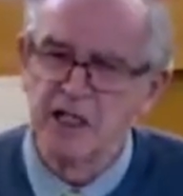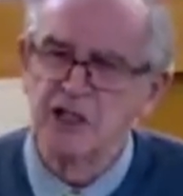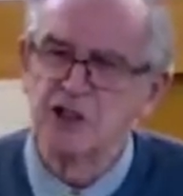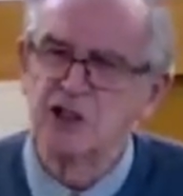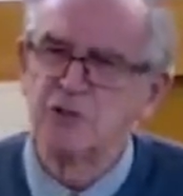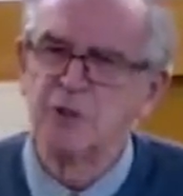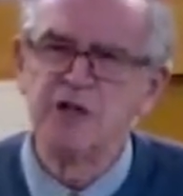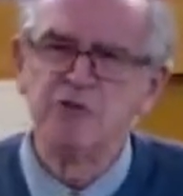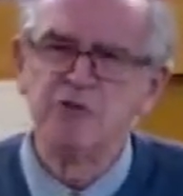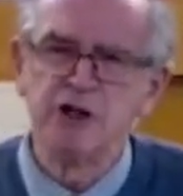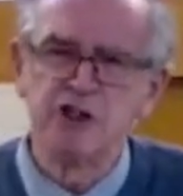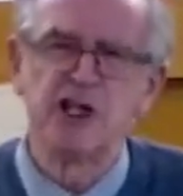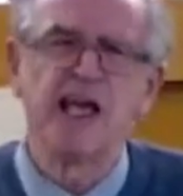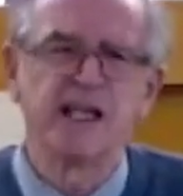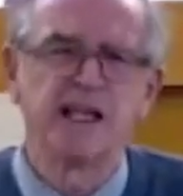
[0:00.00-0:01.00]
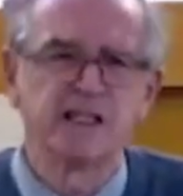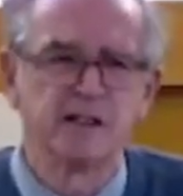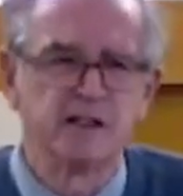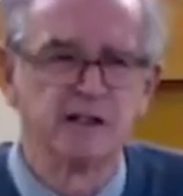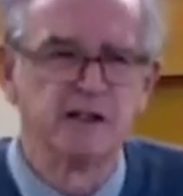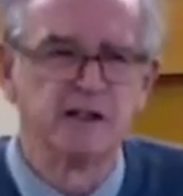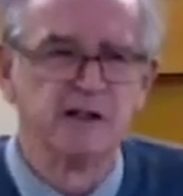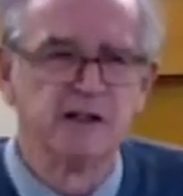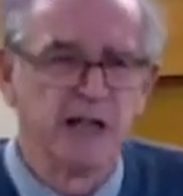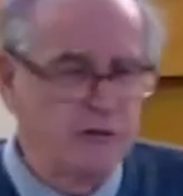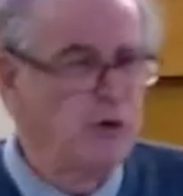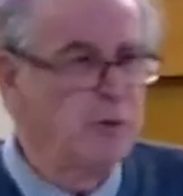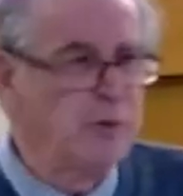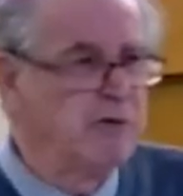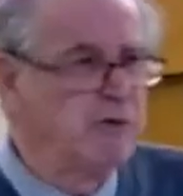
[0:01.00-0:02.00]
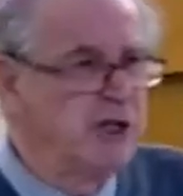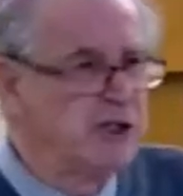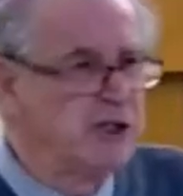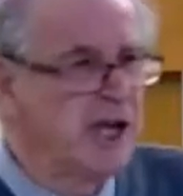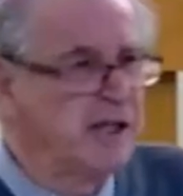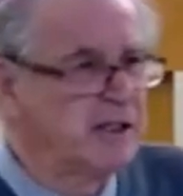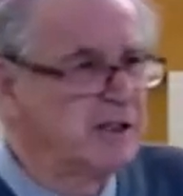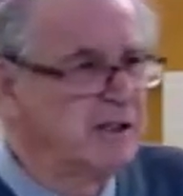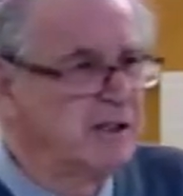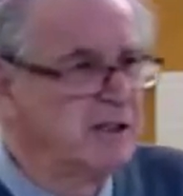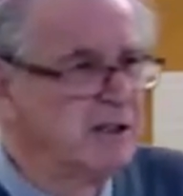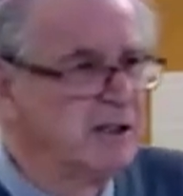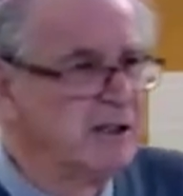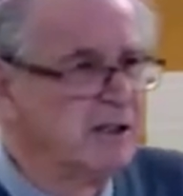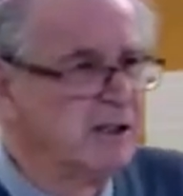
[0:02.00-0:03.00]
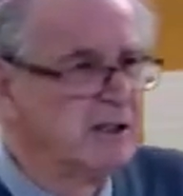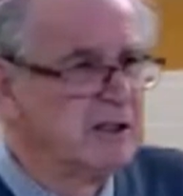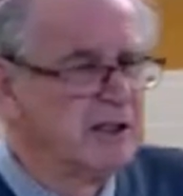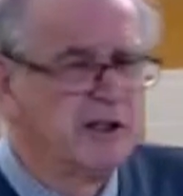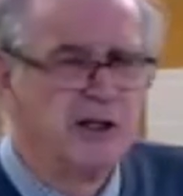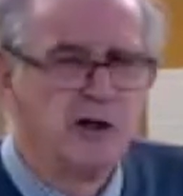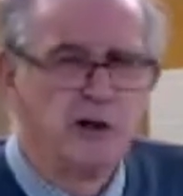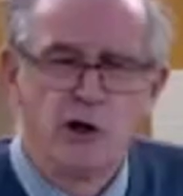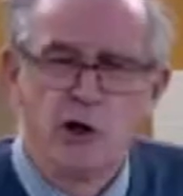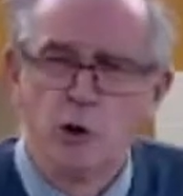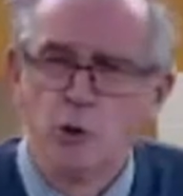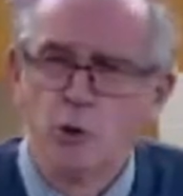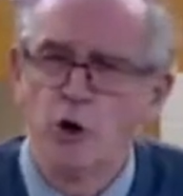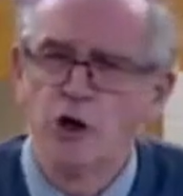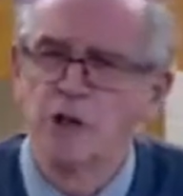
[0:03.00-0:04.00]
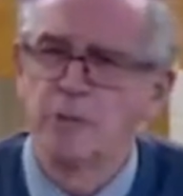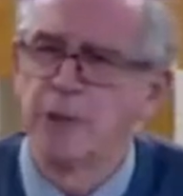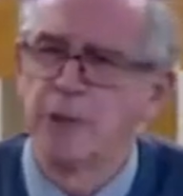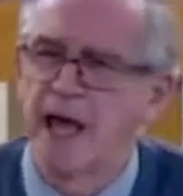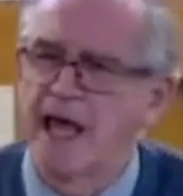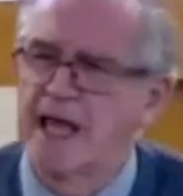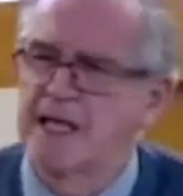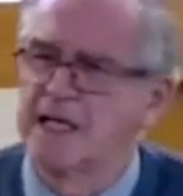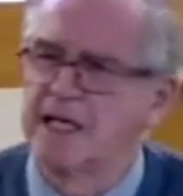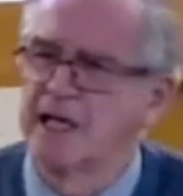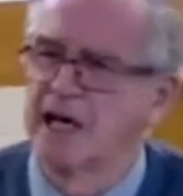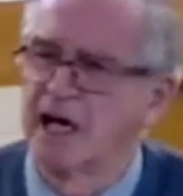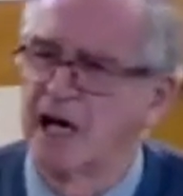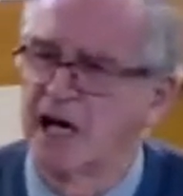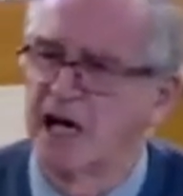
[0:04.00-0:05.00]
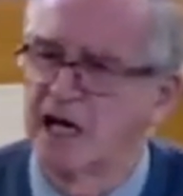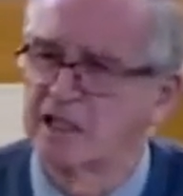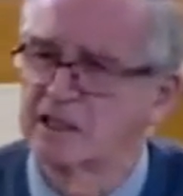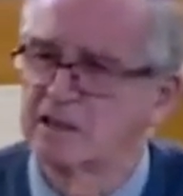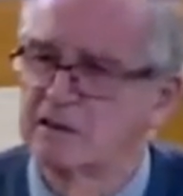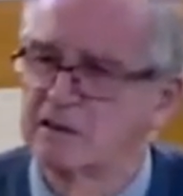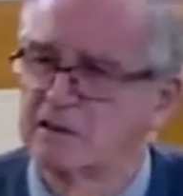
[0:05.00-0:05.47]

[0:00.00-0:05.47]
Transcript: She's been rejected. Have you been rejected? What a pain in her heart.